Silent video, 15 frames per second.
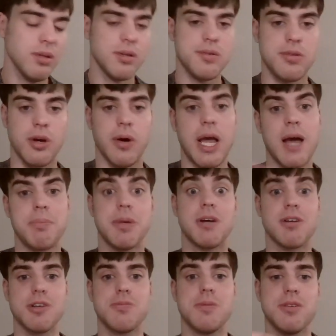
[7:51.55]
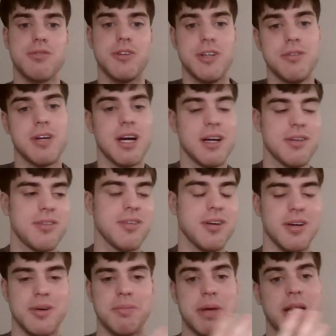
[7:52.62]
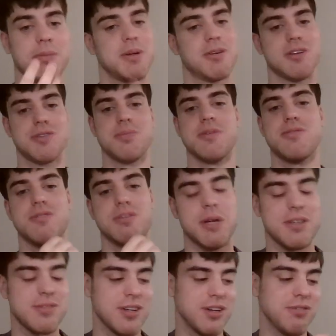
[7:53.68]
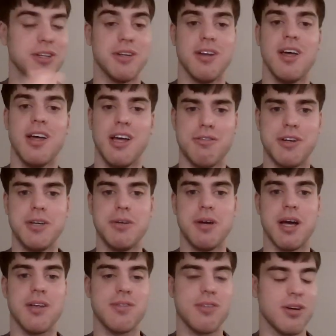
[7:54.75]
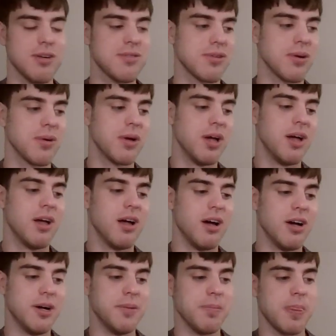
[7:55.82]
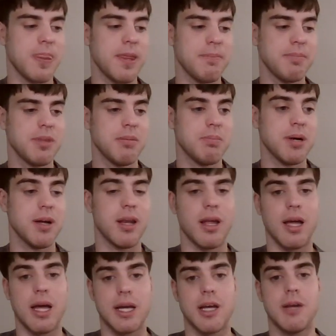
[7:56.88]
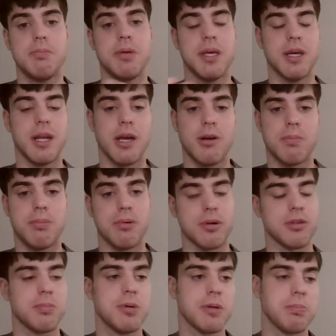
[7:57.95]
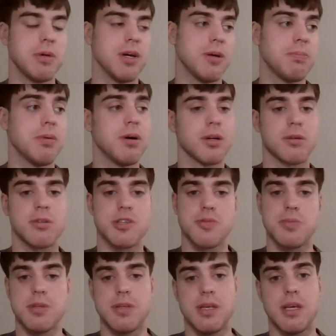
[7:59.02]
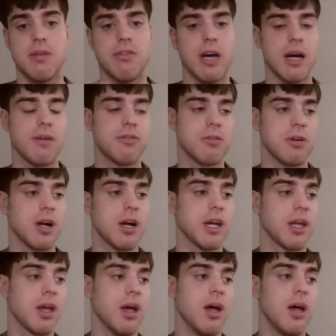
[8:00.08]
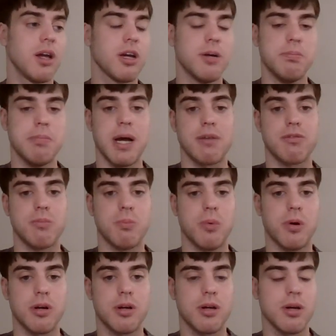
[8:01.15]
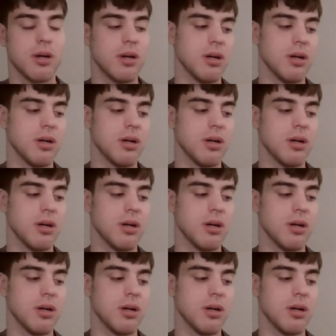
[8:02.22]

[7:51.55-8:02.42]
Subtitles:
So happy Christmas for you guys. Happy Christmas for myself and for you guys also. But I got to be in airport to pick me up on Christmas Eve after I come back from work.